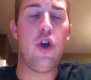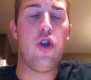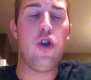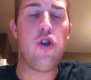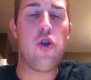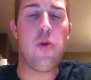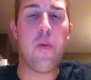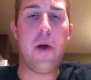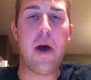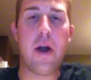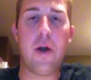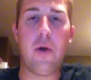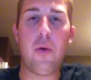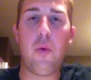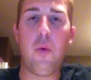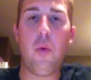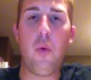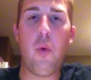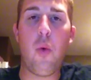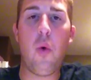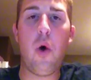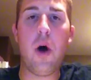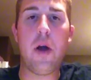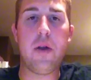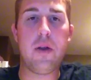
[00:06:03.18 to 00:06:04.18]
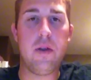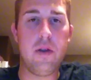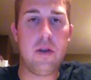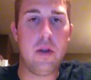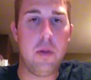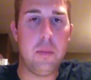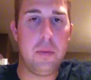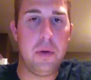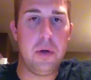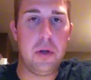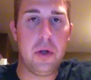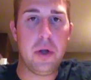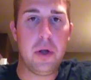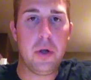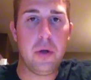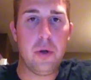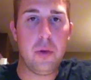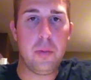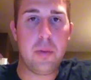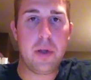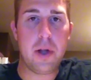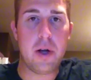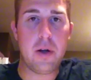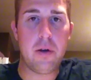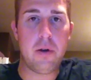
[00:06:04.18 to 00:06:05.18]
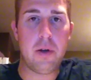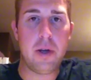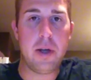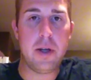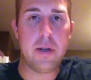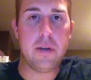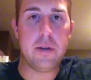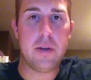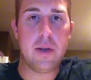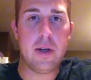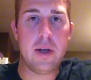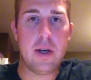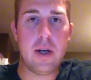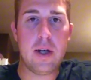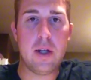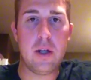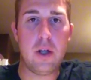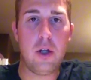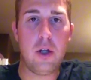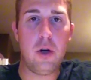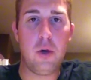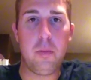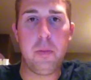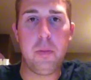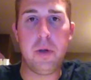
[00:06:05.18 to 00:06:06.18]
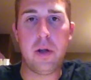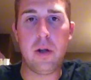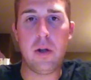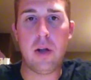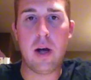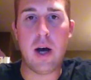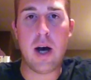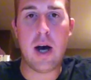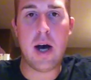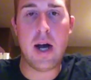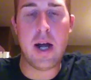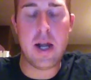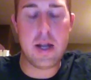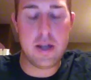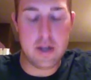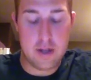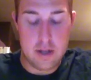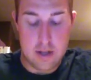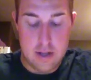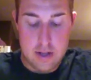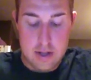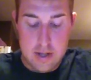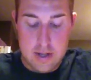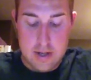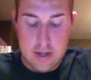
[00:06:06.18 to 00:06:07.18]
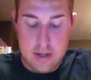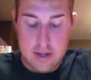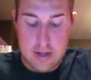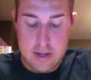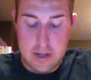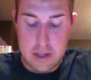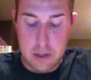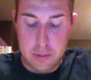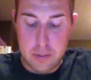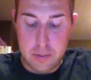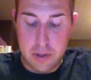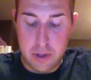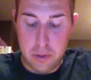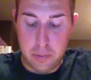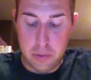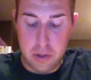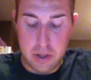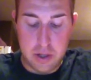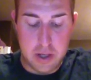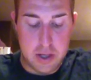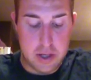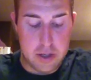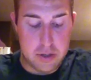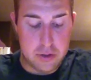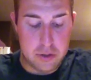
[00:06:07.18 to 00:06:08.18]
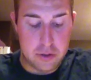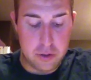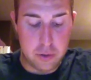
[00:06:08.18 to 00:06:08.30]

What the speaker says: no matter what ability group they are in, low, middle, high, no matter what it is.